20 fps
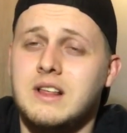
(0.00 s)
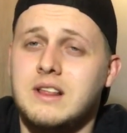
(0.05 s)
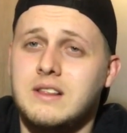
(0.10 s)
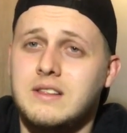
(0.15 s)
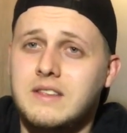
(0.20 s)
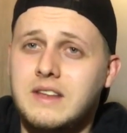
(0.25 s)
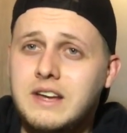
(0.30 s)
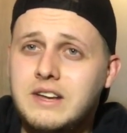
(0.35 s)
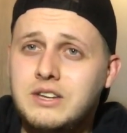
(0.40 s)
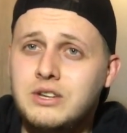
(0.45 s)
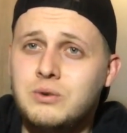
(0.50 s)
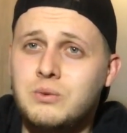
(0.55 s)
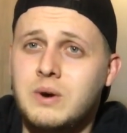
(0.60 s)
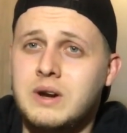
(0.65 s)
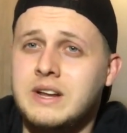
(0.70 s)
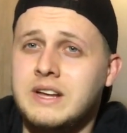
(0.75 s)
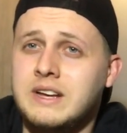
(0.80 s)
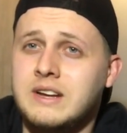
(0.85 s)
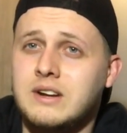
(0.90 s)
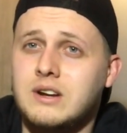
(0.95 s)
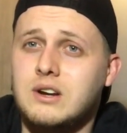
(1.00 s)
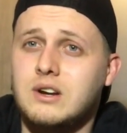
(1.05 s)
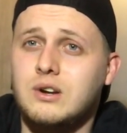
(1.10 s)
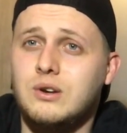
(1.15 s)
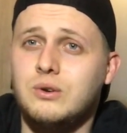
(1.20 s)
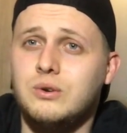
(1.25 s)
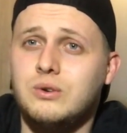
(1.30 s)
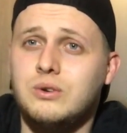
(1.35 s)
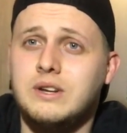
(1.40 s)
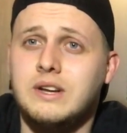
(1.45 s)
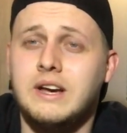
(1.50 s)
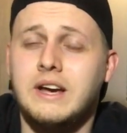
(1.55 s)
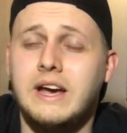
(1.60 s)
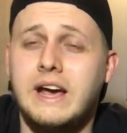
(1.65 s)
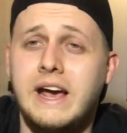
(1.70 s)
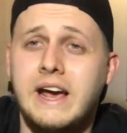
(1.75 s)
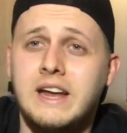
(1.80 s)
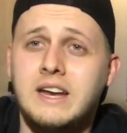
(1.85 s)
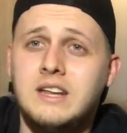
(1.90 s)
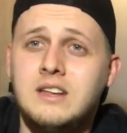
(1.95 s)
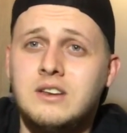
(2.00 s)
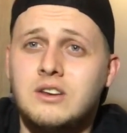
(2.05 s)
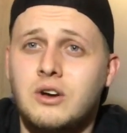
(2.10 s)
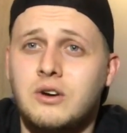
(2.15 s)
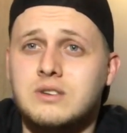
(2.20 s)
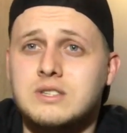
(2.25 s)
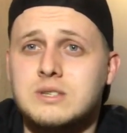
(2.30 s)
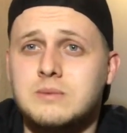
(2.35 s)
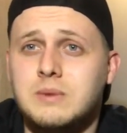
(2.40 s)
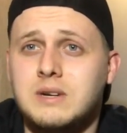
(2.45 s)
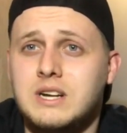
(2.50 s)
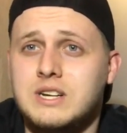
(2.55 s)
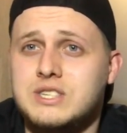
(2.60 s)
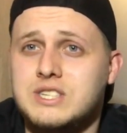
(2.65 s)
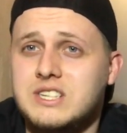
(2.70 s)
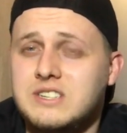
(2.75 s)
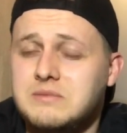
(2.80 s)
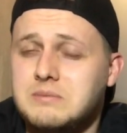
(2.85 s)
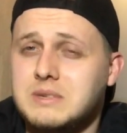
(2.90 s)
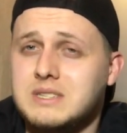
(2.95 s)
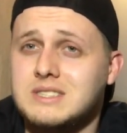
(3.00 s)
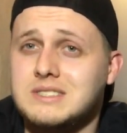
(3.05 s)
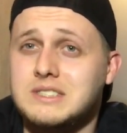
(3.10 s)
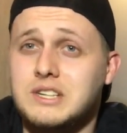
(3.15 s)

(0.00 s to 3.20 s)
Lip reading: Then you want to include any notable achievements.